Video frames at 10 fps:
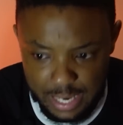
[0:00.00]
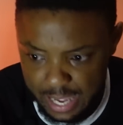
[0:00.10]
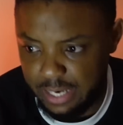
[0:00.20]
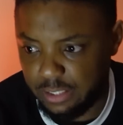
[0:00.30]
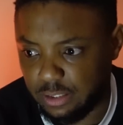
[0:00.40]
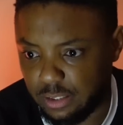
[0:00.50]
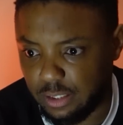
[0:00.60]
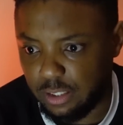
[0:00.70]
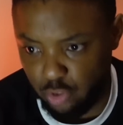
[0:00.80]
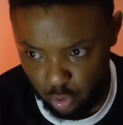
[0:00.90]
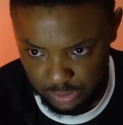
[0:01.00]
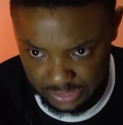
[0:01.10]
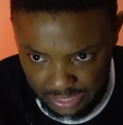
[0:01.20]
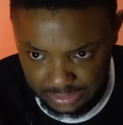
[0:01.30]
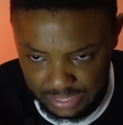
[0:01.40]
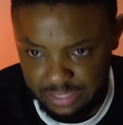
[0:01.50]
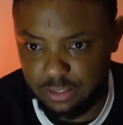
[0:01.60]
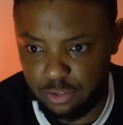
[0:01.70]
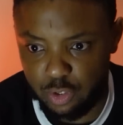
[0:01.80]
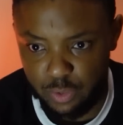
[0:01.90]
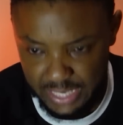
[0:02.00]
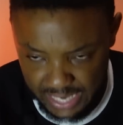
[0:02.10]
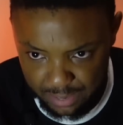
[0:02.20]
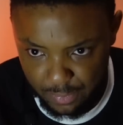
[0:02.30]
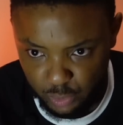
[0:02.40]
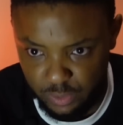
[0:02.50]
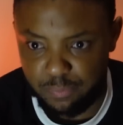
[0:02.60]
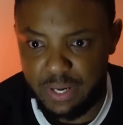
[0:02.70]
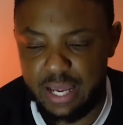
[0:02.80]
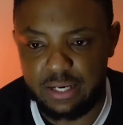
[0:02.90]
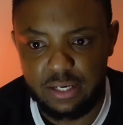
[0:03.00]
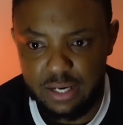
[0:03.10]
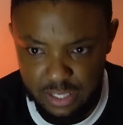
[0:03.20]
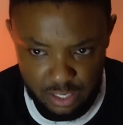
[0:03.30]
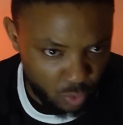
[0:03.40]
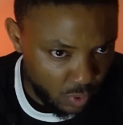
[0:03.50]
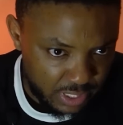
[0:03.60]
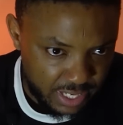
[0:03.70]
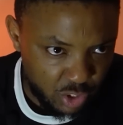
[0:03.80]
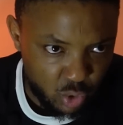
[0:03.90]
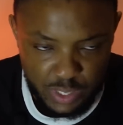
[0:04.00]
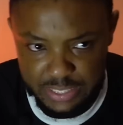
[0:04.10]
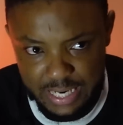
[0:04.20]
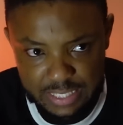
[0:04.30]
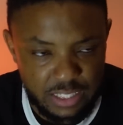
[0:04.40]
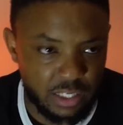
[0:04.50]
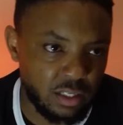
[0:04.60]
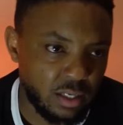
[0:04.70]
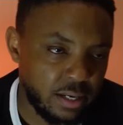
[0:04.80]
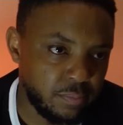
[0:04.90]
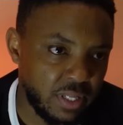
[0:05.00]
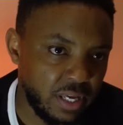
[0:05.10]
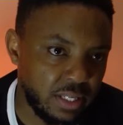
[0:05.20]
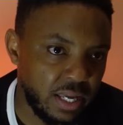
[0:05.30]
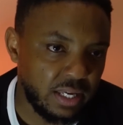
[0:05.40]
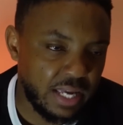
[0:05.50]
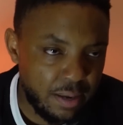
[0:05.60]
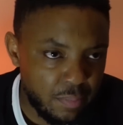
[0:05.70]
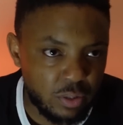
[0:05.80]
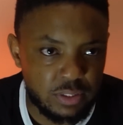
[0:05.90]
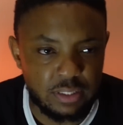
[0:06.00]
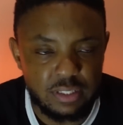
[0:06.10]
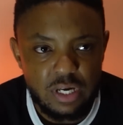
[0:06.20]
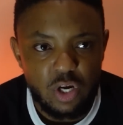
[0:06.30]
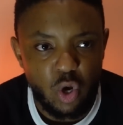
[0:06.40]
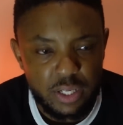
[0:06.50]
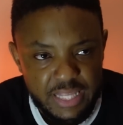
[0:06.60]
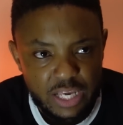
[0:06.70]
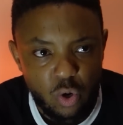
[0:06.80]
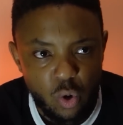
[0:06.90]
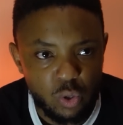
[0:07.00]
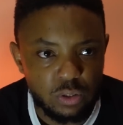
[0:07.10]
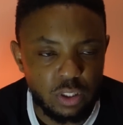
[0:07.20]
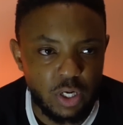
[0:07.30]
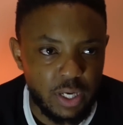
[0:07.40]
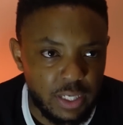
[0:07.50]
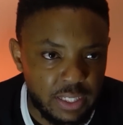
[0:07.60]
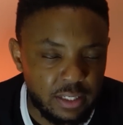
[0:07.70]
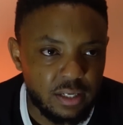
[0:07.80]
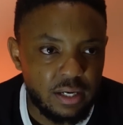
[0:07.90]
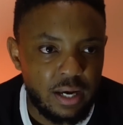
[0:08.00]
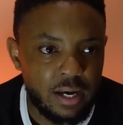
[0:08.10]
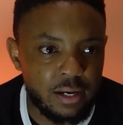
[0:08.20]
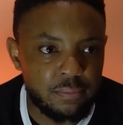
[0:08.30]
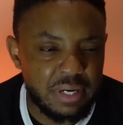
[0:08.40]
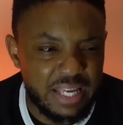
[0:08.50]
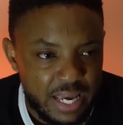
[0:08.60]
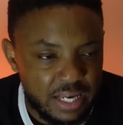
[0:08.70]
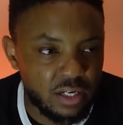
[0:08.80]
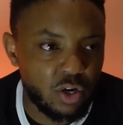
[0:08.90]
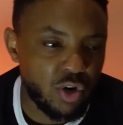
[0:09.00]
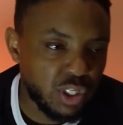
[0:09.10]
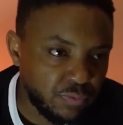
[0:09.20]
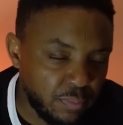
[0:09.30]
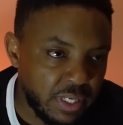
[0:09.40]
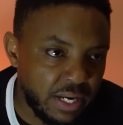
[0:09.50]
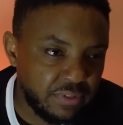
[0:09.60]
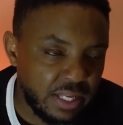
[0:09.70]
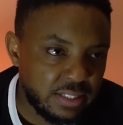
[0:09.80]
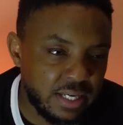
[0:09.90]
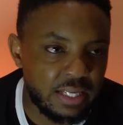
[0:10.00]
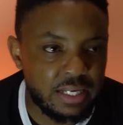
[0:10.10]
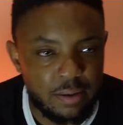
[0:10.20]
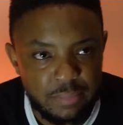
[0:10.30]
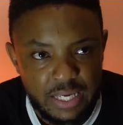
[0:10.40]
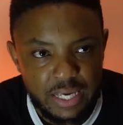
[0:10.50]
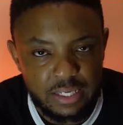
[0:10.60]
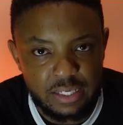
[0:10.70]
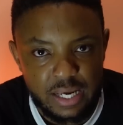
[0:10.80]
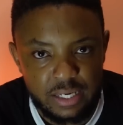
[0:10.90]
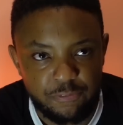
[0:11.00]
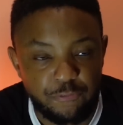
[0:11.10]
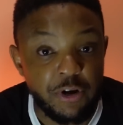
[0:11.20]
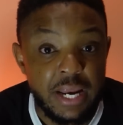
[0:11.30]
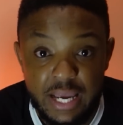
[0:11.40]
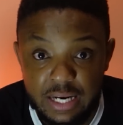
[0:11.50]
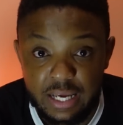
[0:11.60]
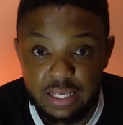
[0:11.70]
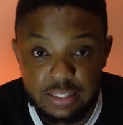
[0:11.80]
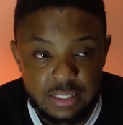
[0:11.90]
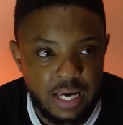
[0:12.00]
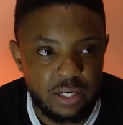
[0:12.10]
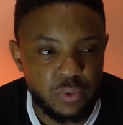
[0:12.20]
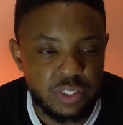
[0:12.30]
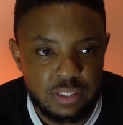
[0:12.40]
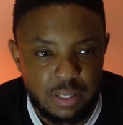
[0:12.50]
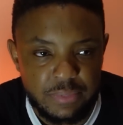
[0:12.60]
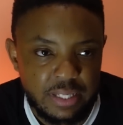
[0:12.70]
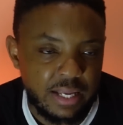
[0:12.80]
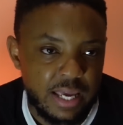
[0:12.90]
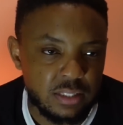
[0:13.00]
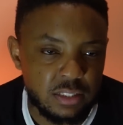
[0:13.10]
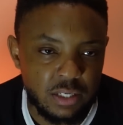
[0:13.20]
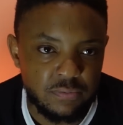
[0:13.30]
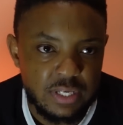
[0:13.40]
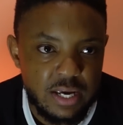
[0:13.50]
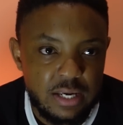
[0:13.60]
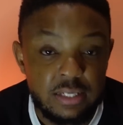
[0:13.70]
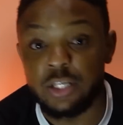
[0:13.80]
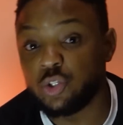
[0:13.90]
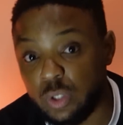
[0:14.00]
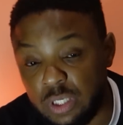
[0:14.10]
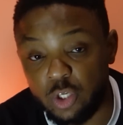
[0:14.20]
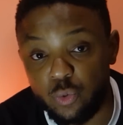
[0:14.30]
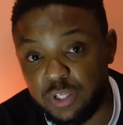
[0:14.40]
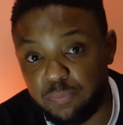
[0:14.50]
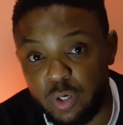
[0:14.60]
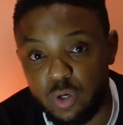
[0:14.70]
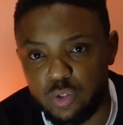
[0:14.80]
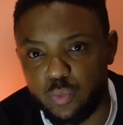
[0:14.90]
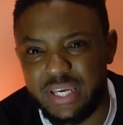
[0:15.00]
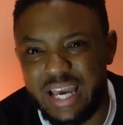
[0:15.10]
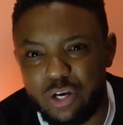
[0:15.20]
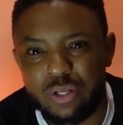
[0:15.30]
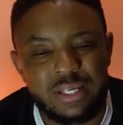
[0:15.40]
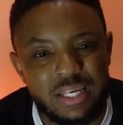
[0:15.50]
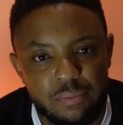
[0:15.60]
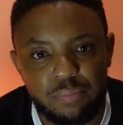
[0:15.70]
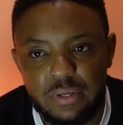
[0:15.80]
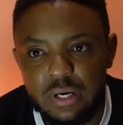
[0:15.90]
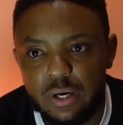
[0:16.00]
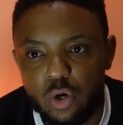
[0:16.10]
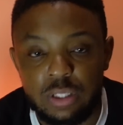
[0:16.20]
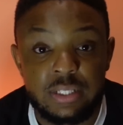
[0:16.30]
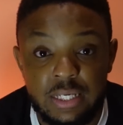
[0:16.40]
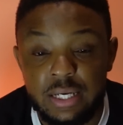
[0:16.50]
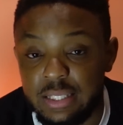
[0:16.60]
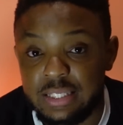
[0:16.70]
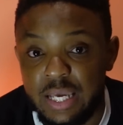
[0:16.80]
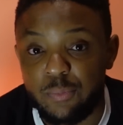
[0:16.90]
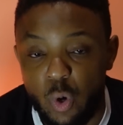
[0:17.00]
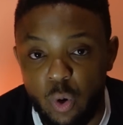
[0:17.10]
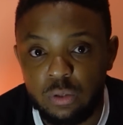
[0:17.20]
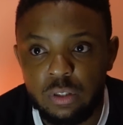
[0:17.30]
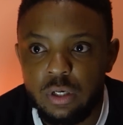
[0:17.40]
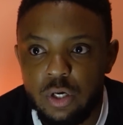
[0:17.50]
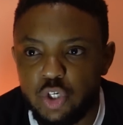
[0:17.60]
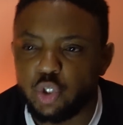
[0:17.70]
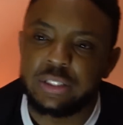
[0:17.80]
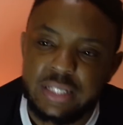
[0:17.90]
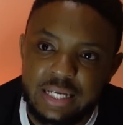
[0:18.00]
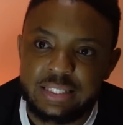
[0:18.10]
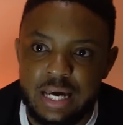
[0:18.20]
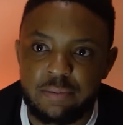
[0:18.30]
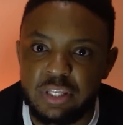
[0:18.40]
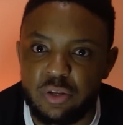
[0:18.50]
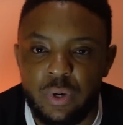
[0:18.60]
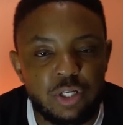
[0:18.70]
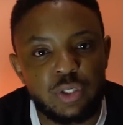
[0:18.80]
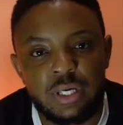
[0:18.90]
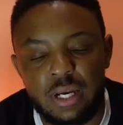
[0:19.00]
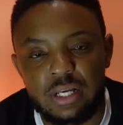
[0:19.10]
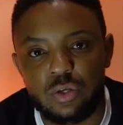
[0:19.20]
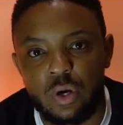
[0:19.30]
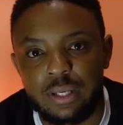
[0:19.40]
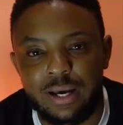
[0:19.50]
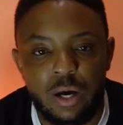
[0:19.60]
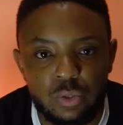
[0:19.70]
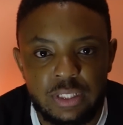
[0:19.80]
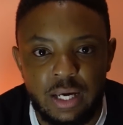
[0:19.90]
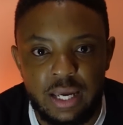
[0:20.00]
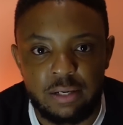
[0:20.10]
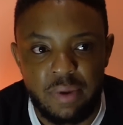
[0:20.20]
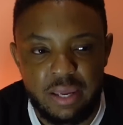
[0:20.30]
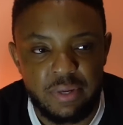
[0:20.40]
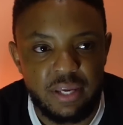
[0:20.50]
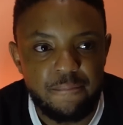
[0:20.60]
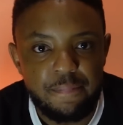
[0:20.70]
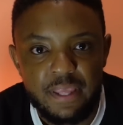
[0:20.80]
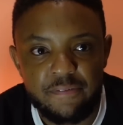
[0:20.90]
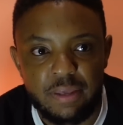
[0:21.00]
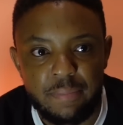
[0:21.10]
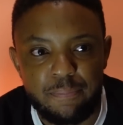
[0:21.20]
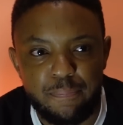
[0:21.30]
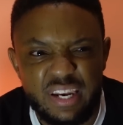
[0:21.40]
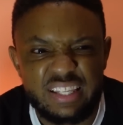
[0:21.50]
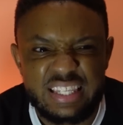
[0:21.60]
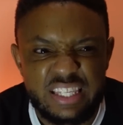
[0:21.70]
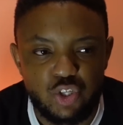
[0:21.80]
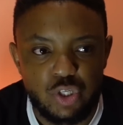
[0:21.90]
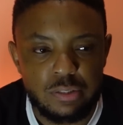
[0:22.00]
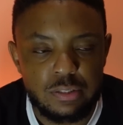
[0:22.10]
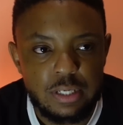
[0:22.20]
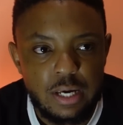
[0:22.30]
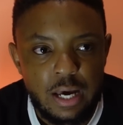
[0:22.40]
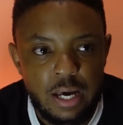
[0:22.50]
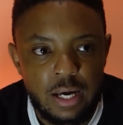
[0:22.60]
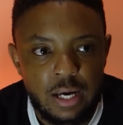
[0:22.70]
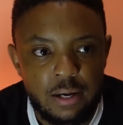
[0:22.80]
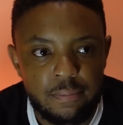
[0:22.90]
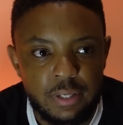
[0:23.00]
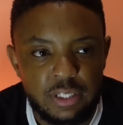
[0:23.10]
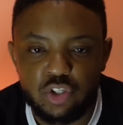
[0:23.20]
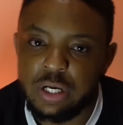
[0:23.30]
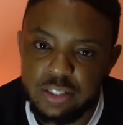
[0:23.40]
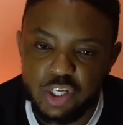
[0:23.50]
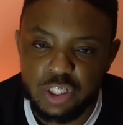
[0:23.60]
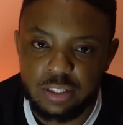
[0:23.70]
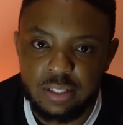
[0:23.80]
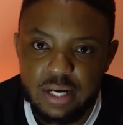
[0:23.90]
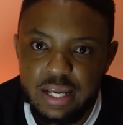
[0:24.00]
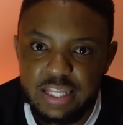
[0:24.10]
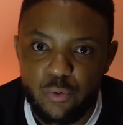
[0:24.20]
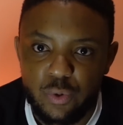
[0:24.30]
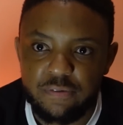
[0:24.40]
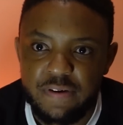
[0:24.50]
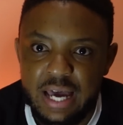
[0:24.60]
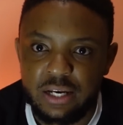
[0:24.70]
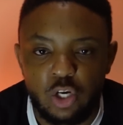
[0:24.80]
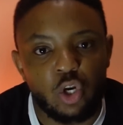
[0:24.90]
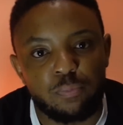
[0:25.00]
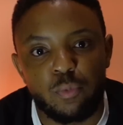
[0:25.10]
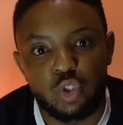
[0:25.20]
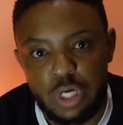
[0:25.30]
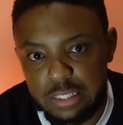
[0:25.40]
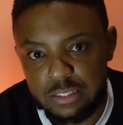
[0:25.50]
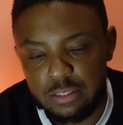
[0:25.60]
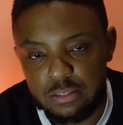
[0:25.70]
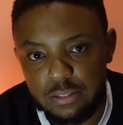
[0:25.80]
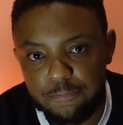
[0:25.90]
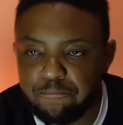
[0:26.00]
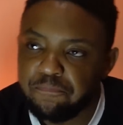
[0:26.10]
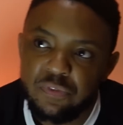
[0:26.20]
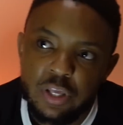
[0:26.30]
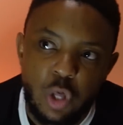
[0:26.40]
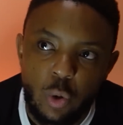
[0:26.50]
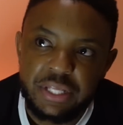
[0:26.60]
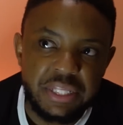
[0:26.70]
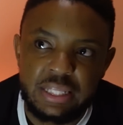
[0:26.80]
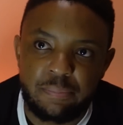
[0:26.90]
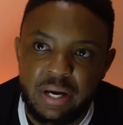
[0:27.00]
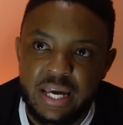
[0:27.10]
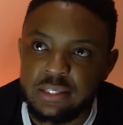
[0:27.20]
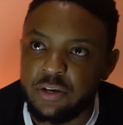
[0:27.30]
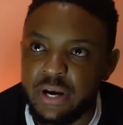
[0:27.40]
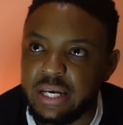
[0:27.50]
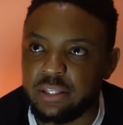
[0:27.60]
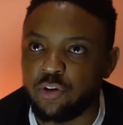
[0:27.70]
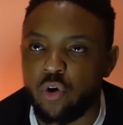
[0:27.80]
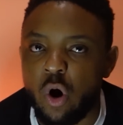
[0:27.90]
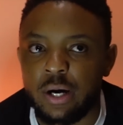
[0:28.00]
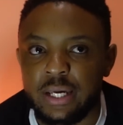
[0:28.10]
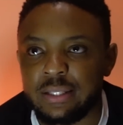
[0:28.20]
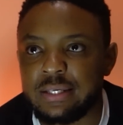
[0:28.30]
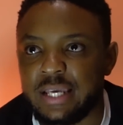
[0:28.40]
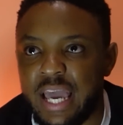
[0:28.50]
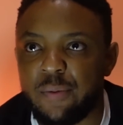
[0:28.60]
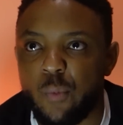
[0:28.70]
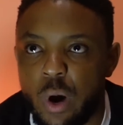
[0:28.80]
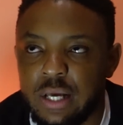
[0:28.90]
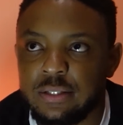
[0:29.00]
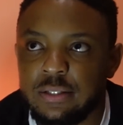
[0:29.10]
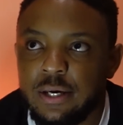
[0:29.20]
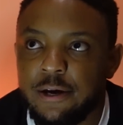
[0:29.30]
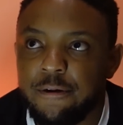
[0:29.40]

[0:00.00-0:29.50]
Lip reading: And you could tell that, you know, they came out with a plan. They didn't want to get too exciting. They came out and got their goal early. Again, across from the left-hand side, coming in and free header inside, which is something that Kaizer Chiefs needs to deal with because we cannot keep conceding the same goal. You could tell at times that they wanted to hit us on the counter, and maybe if they made better decisions in transition, they would have had a lot more chances. The only thing that Magesi really did wrong in this game was